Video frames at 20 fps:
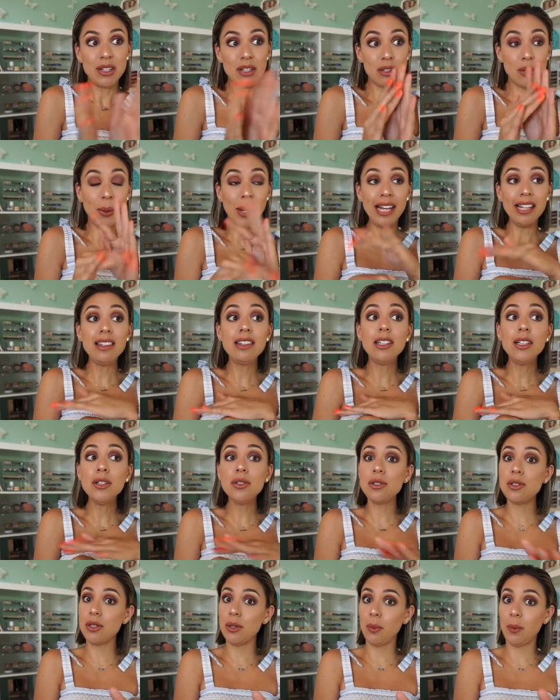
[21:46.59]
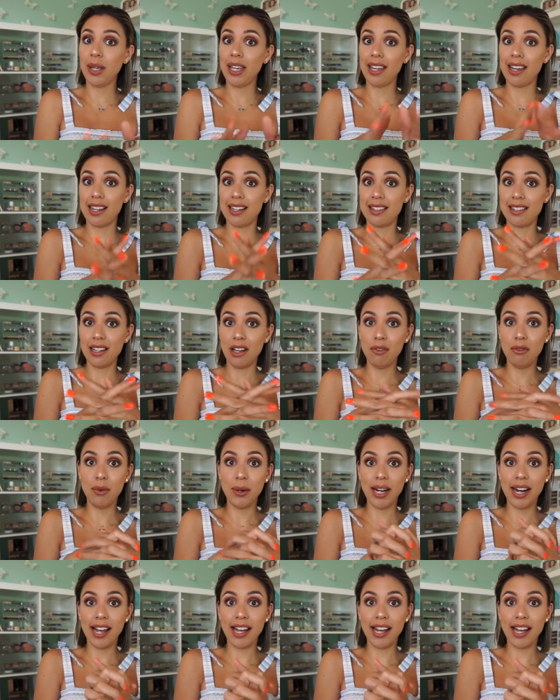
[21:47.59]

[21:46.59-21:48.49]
So I lose two weekends of when